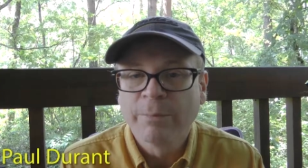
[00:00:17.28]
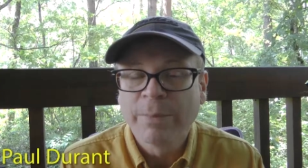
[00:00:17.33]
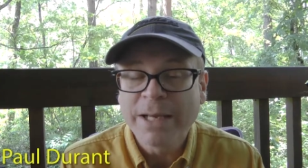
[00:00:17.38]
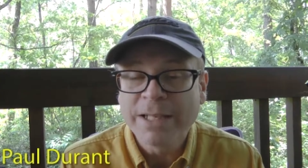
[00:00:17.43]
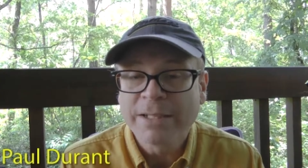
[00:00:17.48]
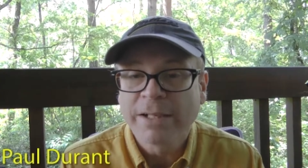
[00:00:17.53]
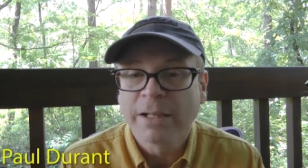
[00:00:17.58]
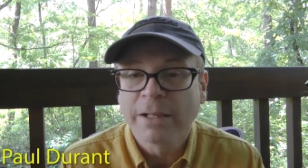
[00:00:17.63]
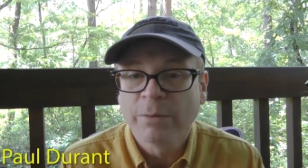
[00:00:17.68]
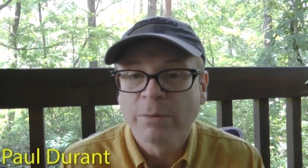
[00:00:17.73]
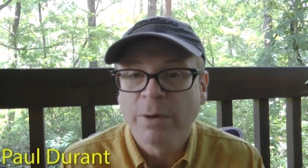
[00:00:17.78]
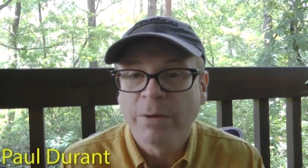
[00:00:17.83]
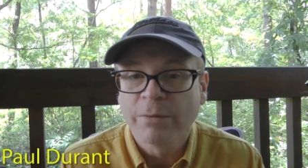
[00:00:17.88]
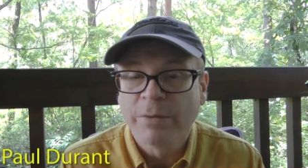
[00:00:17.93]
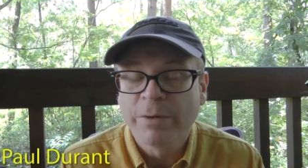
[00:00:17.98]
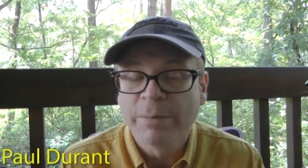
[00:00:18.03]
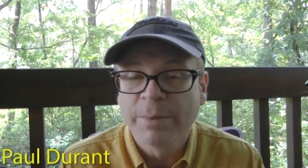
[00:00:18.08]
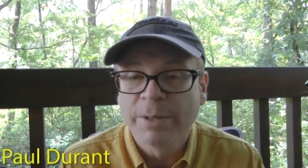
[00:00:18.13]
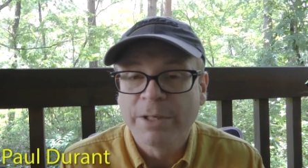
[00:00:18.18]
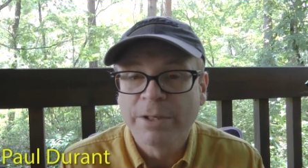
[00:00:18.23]
Basically, what
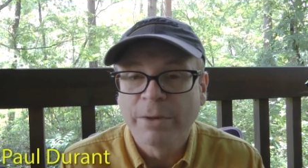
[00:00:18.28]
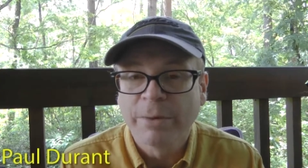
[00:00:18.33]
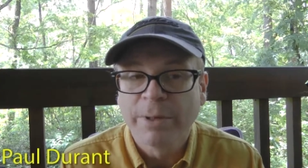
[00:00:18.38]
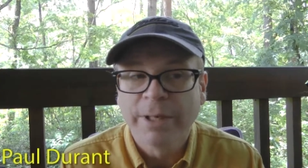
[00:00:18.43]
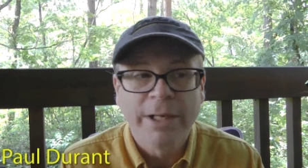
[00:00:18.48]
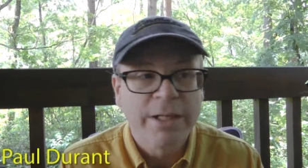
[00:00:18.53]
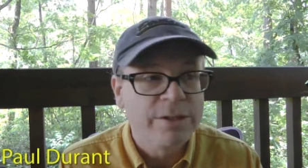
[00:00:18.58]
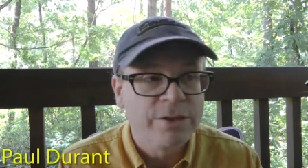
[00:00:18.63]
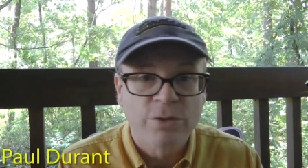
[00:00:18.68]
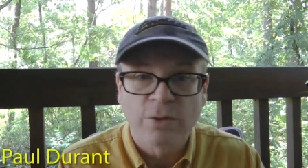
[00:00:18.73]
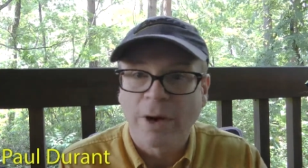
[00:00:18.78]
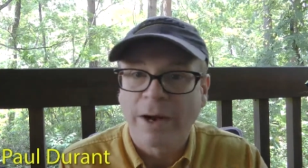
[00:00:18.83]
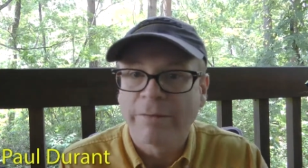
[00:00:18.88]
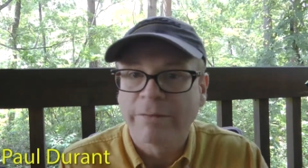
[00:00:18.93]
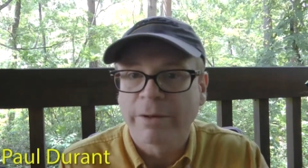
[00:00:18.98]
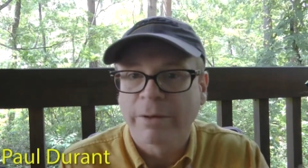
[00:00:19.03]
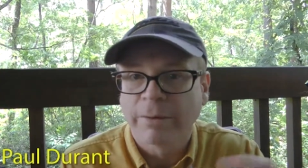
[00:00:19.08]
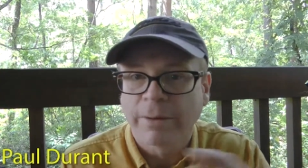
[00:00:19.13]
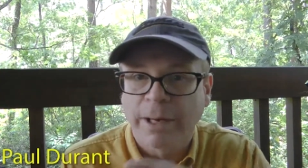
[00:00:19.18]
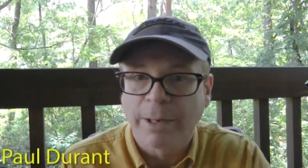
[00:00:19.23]
we've been doing is
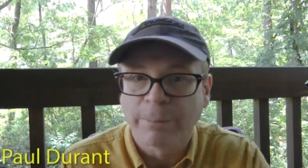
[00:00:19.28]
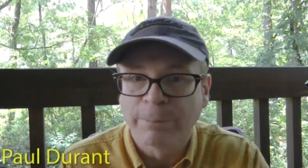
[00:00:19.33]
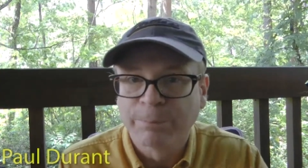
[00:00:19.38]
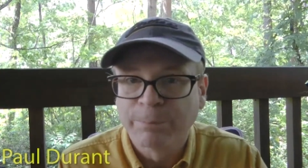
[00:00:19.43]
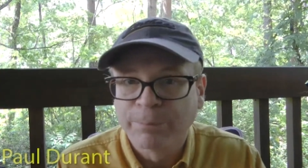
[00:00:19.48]
driving around.